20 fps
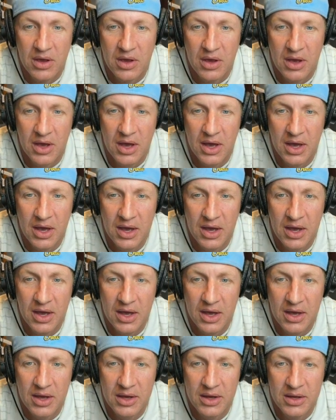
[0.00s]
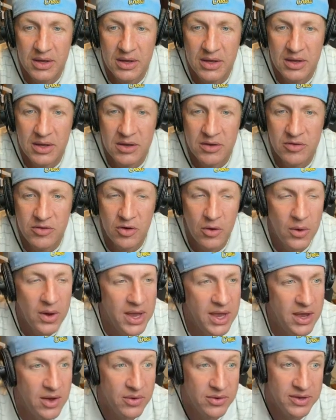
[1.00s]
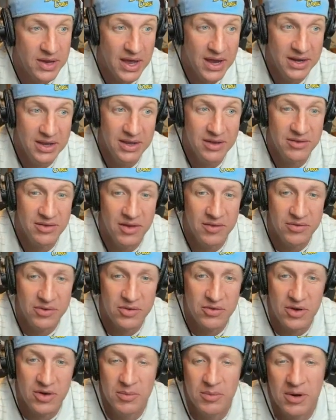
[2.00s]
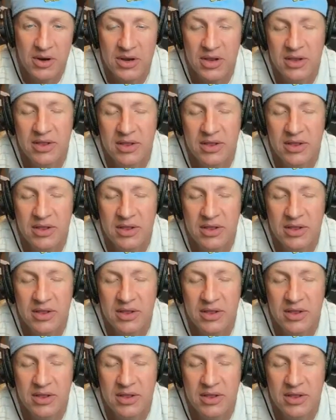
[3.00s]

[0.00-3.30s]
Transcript: Shohei Ohtani is off the trade market.